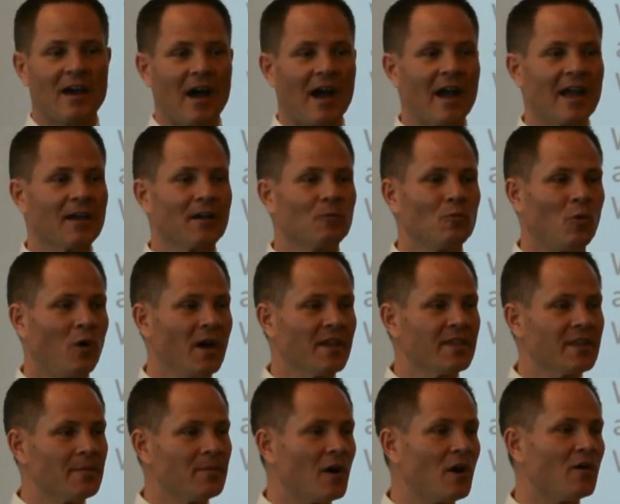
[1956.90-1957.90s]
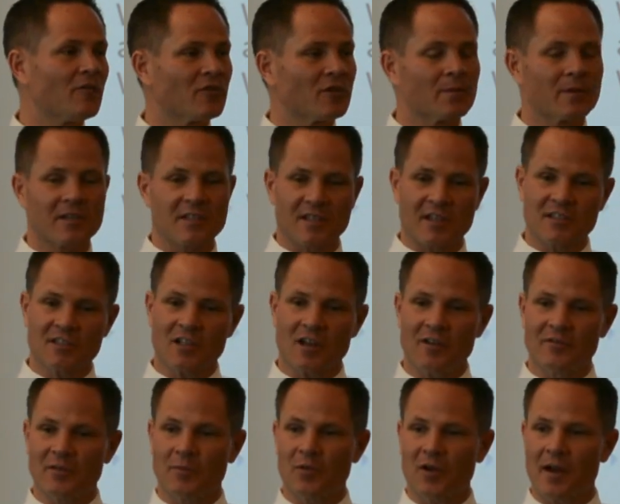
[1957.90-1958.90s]
I won them over because I
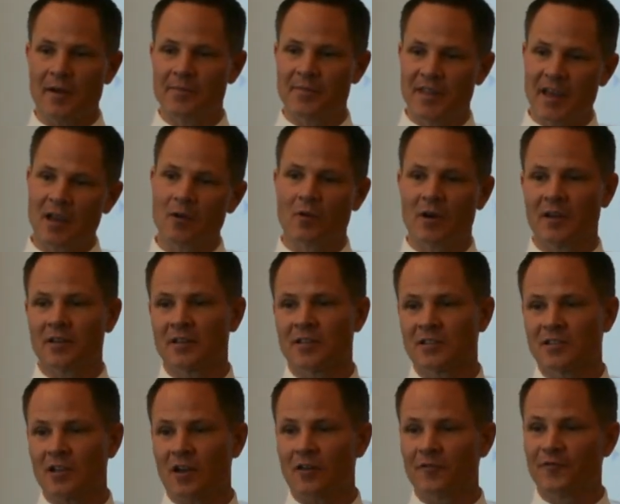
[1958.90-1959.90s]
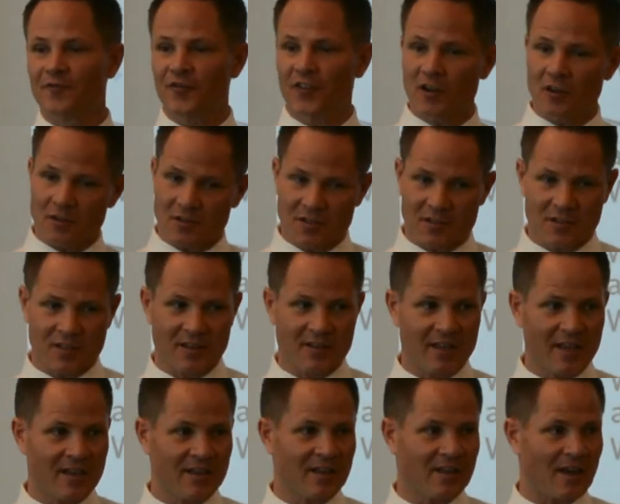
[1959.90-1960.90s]
solved the problem they wanted to solve first, and
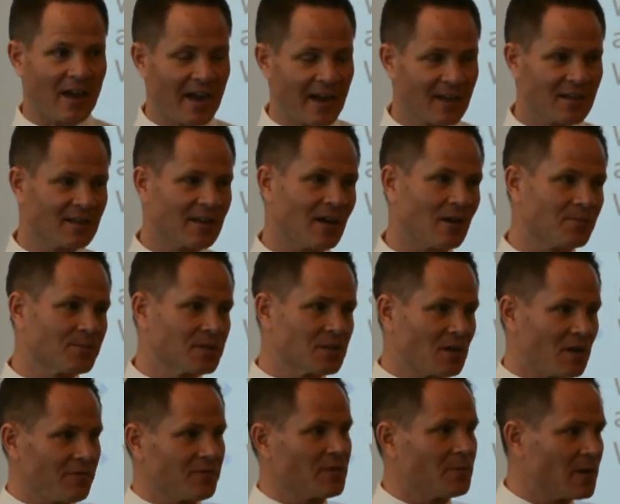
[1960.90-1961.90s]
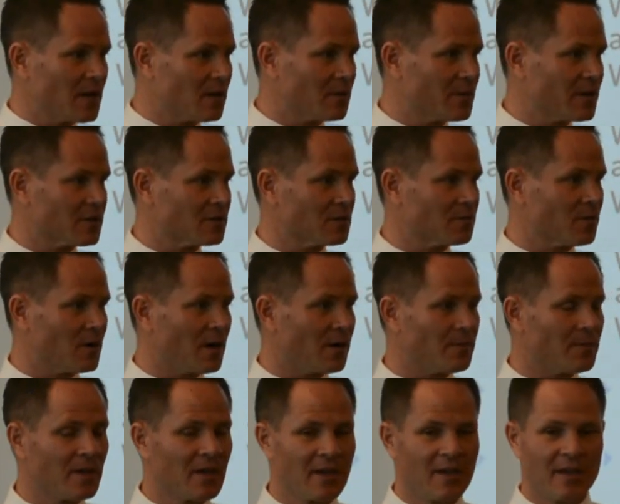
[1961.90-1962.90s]
then I could help solve the bigger picture
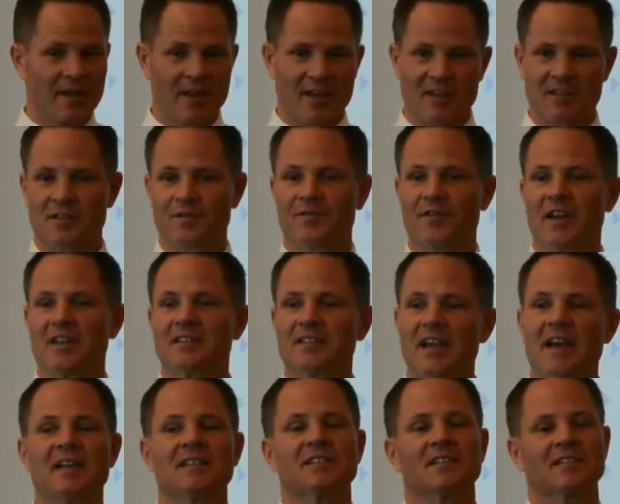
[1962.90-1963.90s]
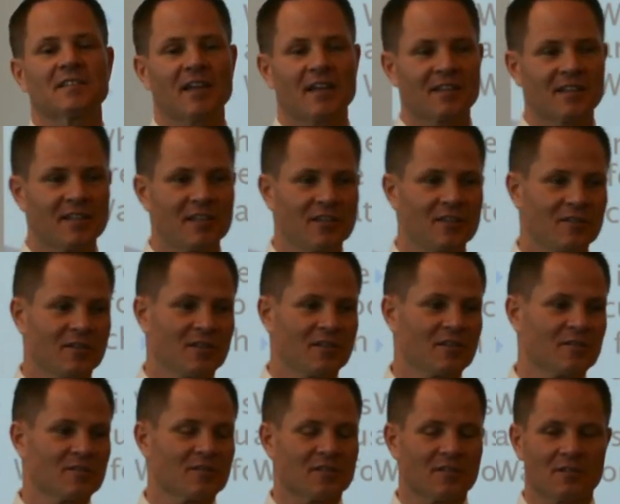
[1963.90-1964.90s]
problem. That's a fantastic technique you can
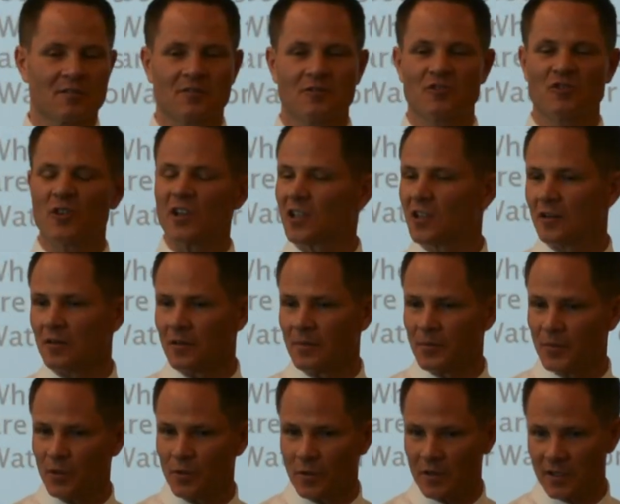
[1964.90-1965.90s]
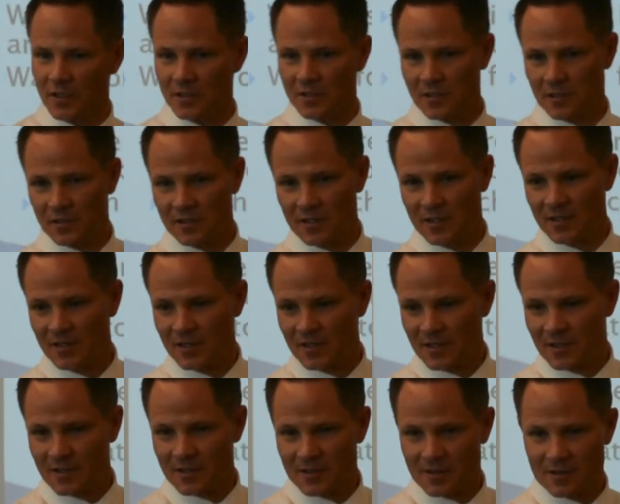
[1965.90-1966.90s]
use to trick your
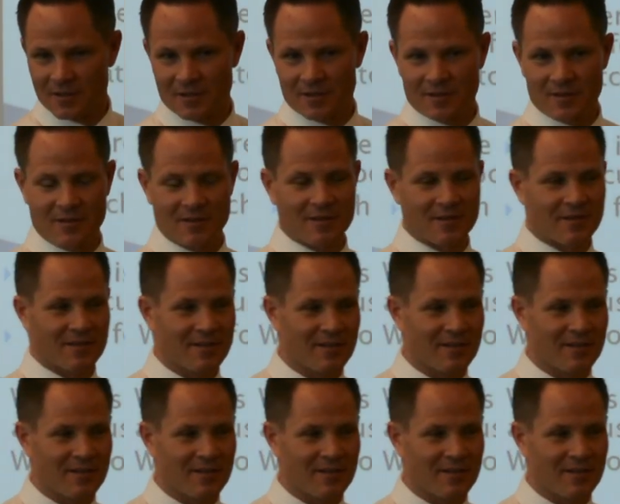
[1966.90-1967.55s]
employees.